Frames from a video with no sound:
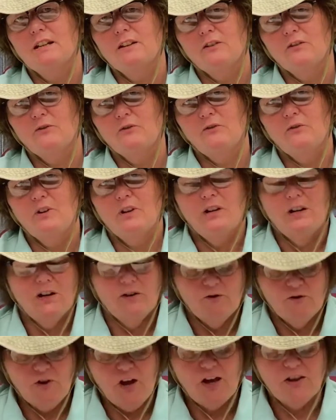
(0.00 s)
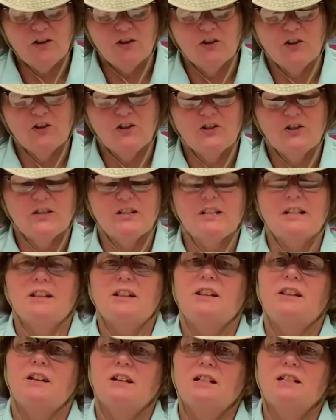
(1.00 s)
their feathers
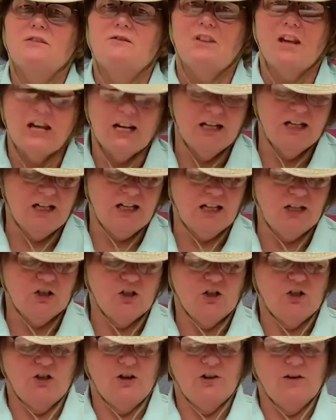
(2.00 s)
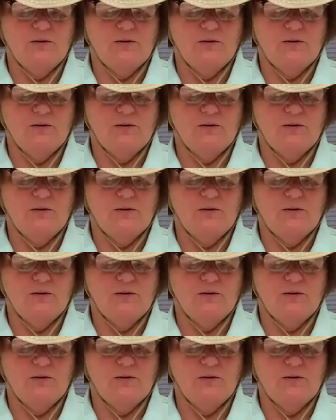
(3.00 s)
and things of that nature.